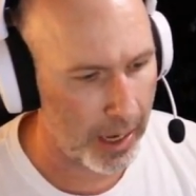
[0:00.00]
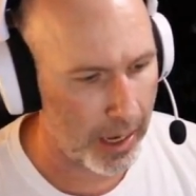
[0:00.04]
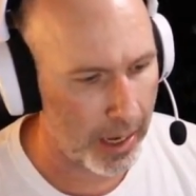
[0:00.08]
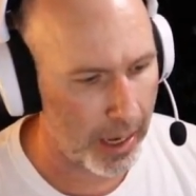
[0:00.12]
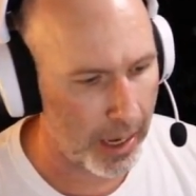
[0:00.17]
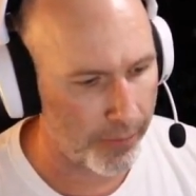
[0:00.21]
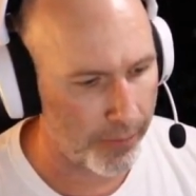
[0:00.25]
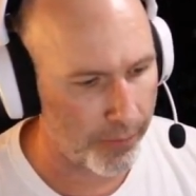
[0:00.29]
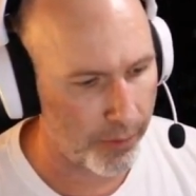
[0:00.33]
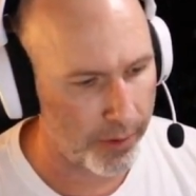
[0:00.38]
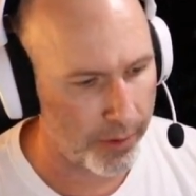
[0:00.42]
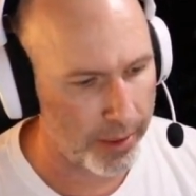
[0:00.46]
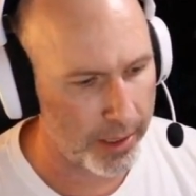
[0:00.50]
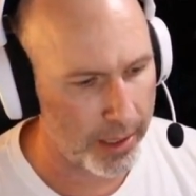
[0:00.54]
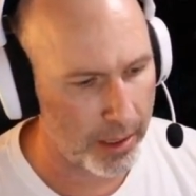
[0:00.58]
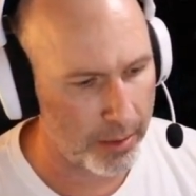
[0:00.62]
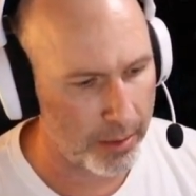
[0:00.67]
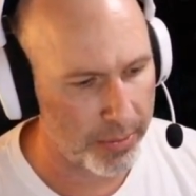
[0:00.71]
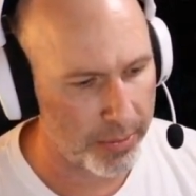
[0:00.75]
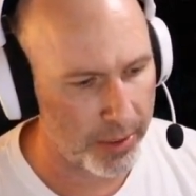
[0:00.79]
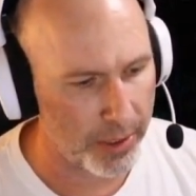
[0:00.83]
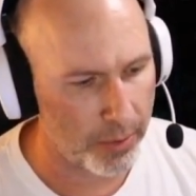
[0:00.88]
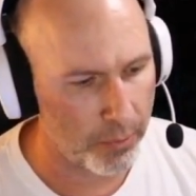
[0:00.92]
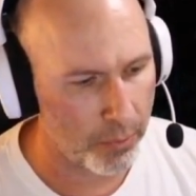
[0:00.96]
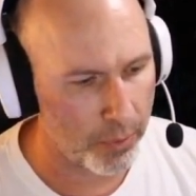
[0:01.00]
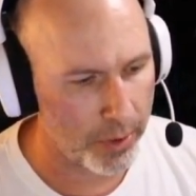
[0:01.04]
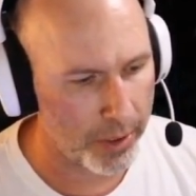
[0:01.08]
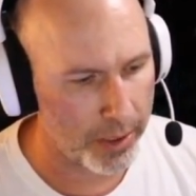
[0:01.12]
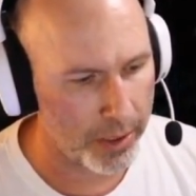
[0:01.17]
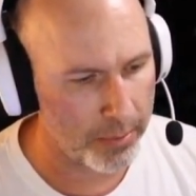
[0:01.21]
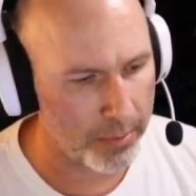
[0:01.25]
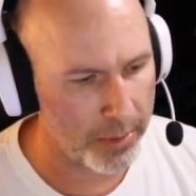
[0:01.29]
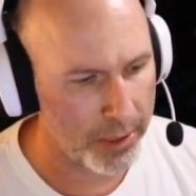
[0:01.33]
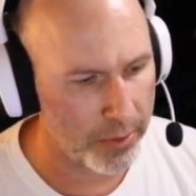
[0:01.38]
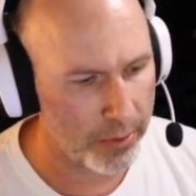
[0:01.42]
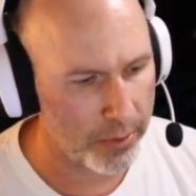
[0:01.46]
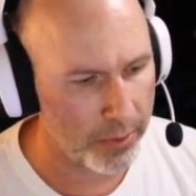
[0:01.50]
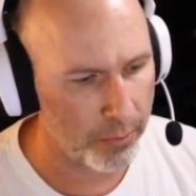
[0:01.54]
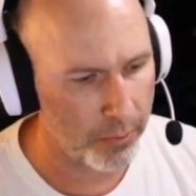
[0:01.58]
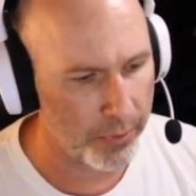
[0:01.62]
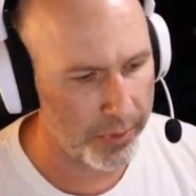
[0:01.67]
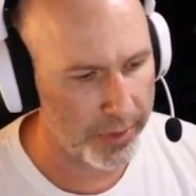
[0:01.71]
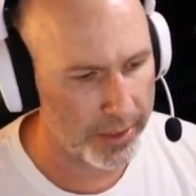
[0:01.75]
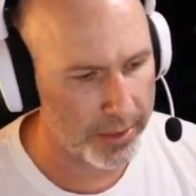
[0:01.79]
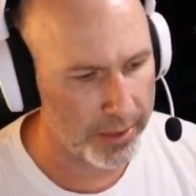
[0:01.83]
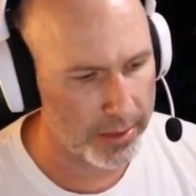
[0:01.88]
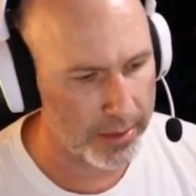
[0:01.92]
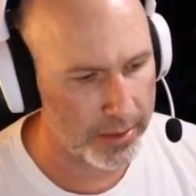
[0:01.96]
I've already got to pick one enemy unit
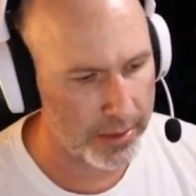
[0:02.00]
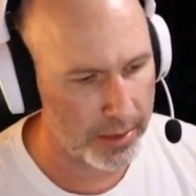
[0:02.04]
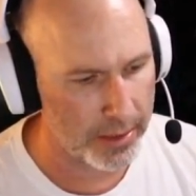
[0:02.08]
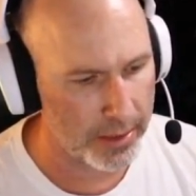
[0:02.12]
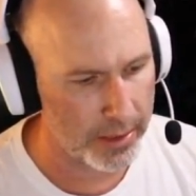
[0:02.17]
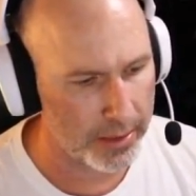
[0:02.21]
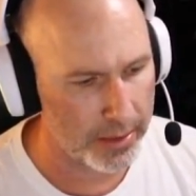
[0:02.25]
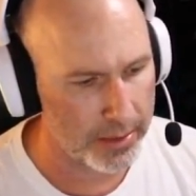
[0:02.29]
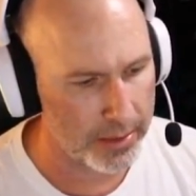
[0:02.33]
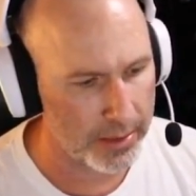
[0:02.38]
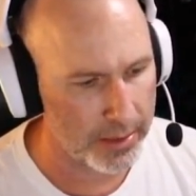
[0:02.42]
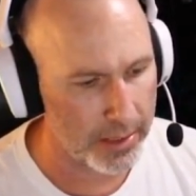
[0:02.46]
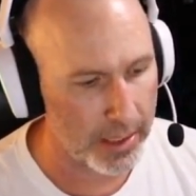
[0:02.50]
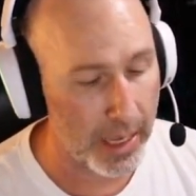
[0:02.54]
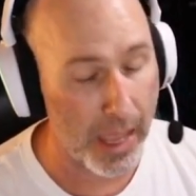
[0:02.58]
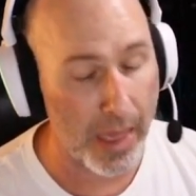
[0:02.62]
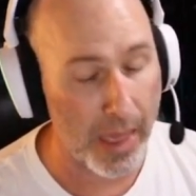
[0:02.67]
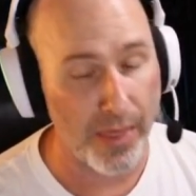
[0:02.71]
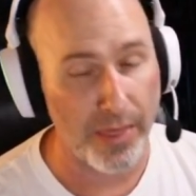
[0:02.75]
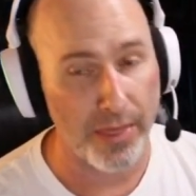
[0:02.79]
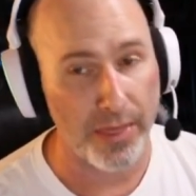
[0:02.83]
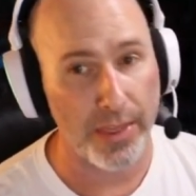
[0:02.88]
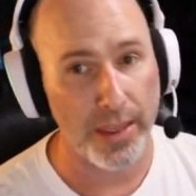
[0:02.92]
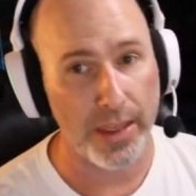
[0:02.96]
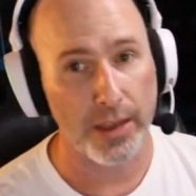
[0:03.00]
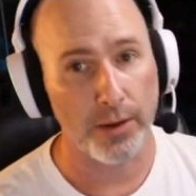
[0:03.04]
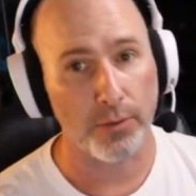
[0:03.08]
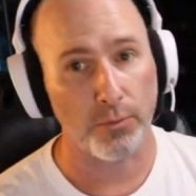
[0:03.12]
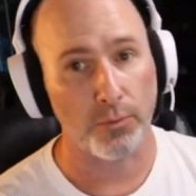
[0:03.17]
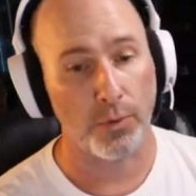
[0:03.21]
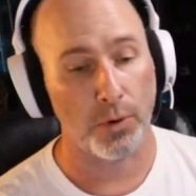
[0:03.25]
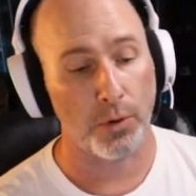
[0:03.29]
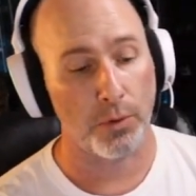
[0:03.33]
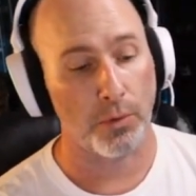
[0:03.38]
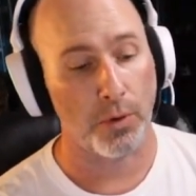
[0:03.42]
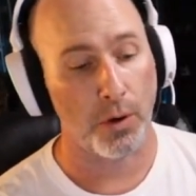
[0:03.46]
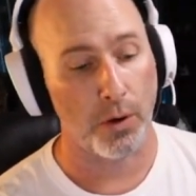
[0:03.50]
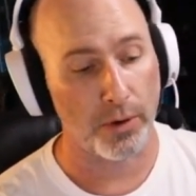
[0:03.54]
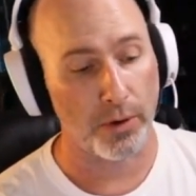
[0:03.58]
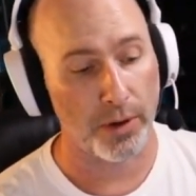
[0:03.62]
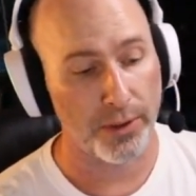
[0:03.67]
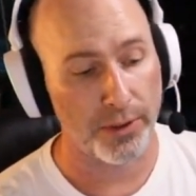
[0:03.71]
within 6 and then roll on a